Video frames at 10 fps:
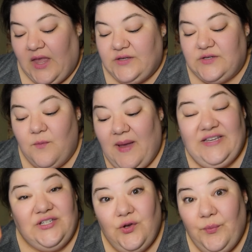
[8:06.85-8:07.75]
So my
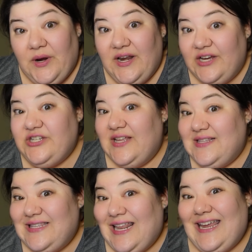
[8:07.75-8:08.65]
two
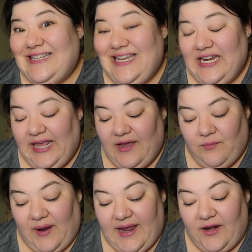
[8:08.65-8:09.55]
predictions that I did get
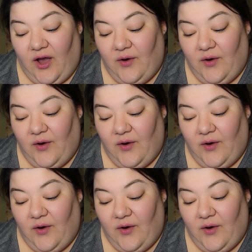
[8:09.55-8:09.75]
right